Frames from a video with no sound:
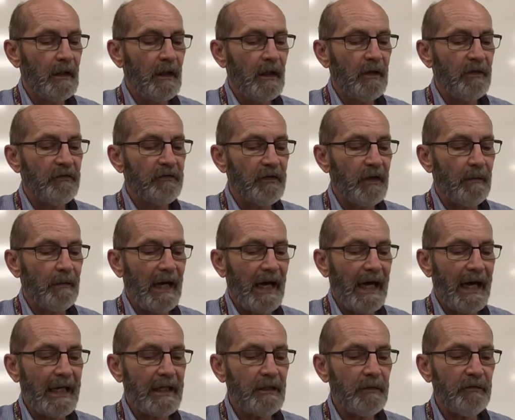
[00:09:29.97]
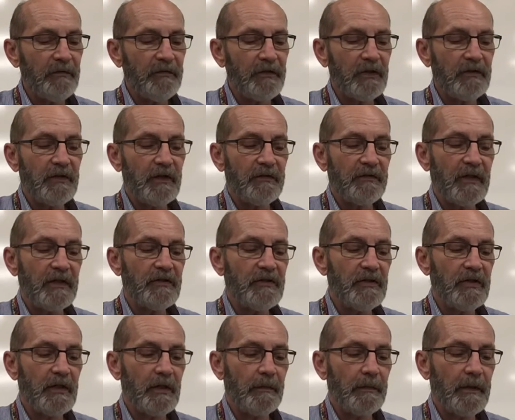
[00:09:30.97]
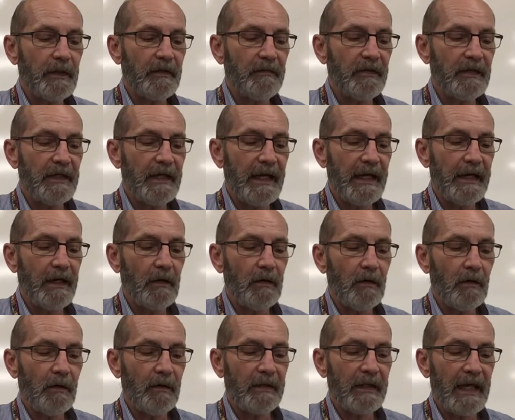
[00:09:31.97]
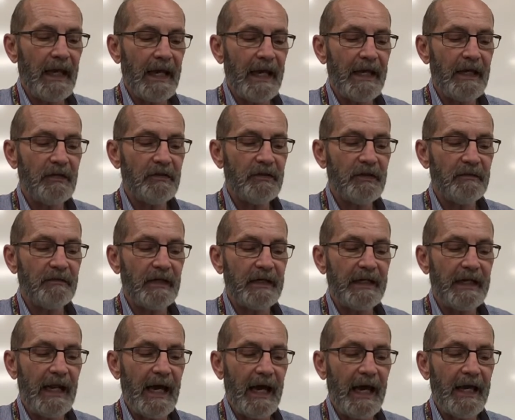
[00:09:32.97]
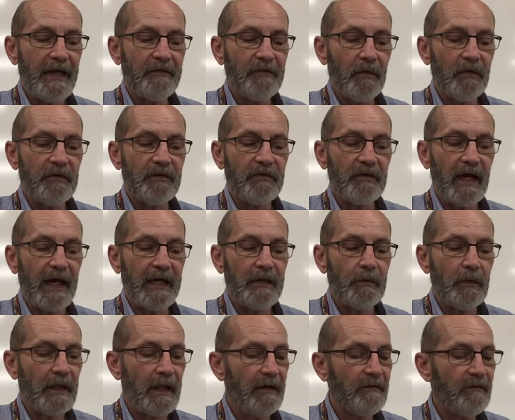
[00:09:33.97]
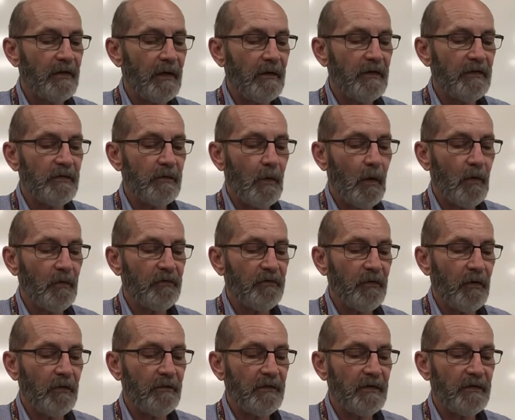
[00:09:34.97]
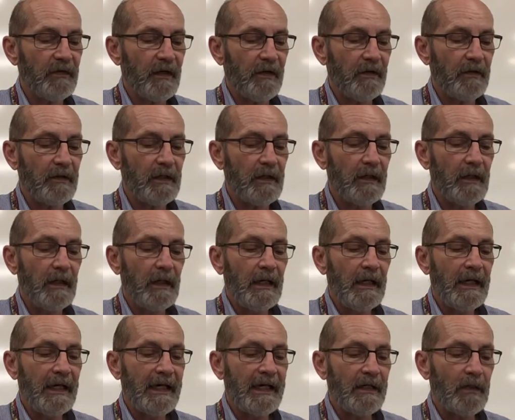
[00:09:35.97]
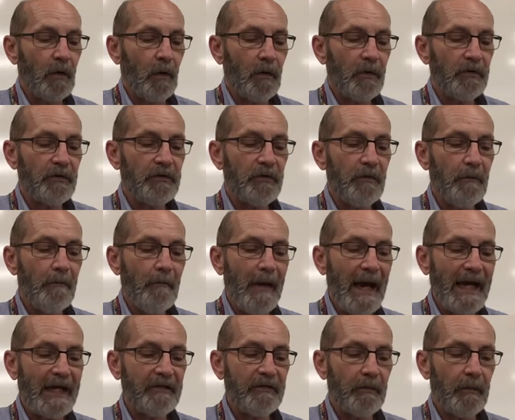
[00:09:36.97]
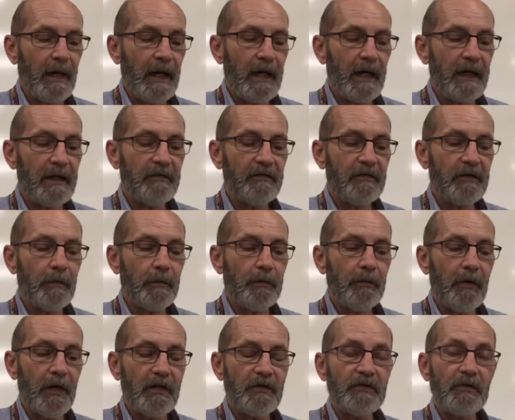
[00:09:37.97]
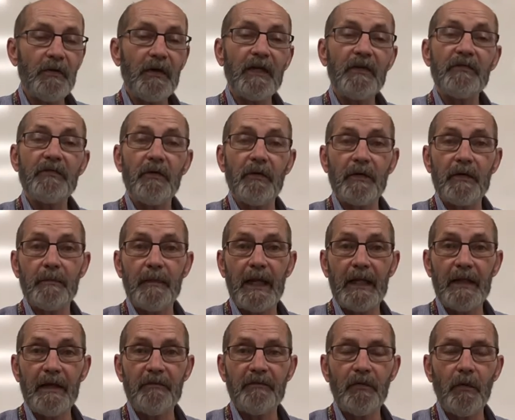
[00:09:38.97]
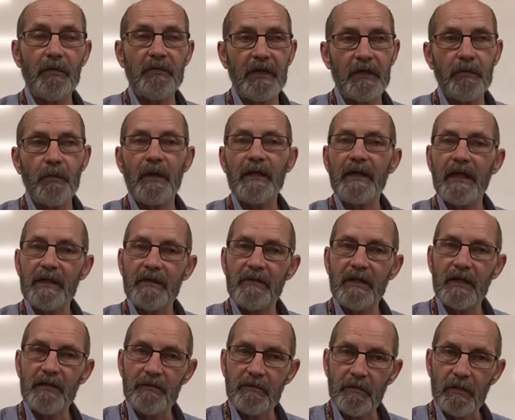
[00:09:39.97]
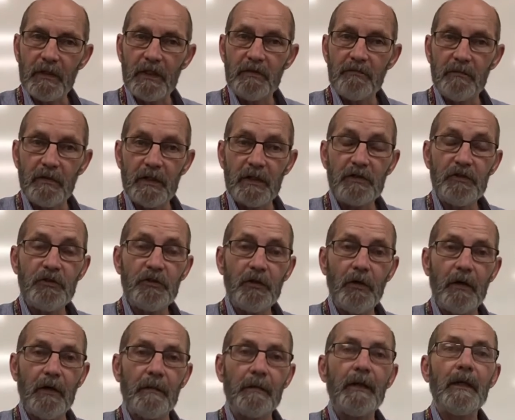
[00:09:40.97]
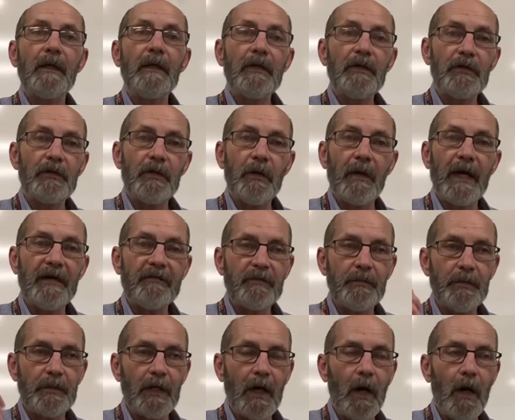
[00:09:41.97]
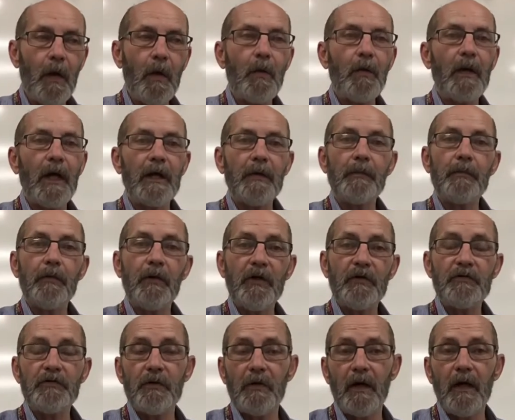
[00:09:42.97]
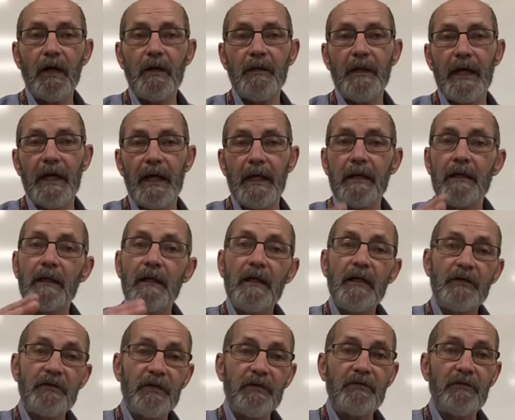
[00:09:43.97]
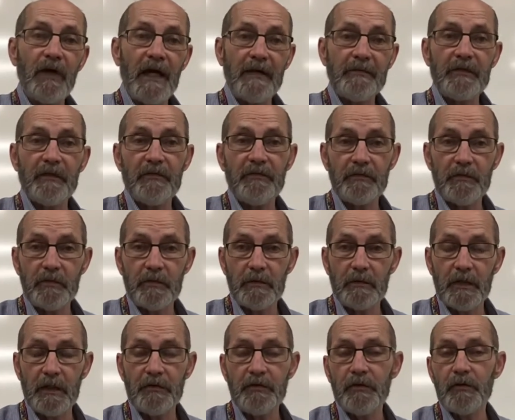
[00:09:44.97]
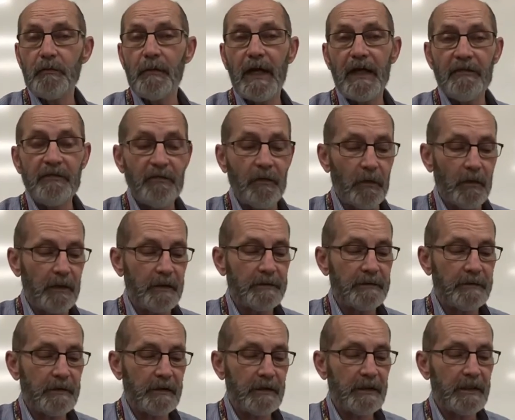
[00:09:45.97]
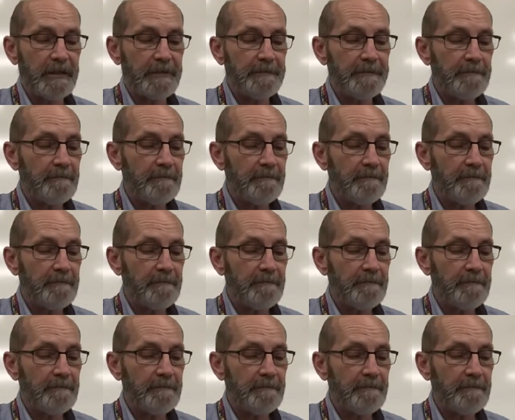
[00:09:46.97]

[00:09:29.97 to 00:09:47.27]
Some items, such as a tip of the nail or the edge of a knife, are designed with a very small surface area in order to maximize the pressure exerted by that force. That's why it's really, really sharp. You don't have to put a whole lot of pressure on that to drive it through a 2x4, okay?